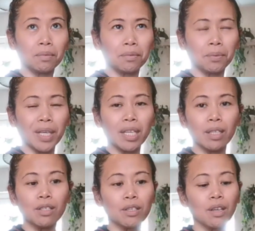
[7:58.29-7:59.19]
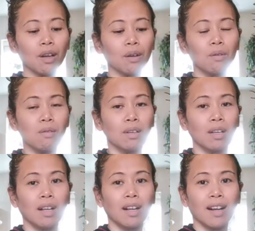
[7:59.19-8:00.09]
3 years ago,
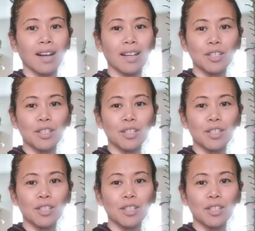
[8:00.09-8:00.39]
I